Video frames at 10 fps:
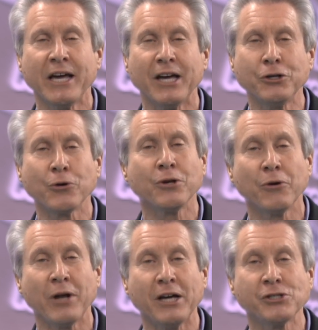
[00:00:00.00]
and your
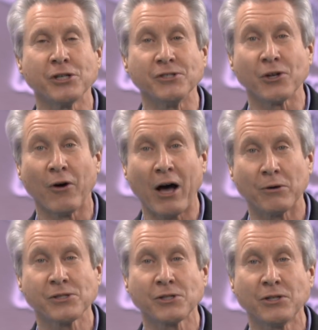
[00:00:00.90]
donations
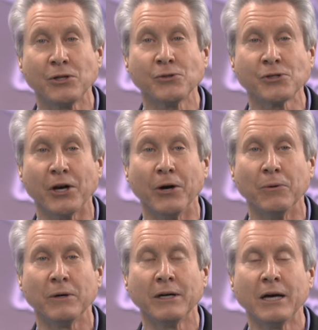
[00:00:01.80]
allow us to do so.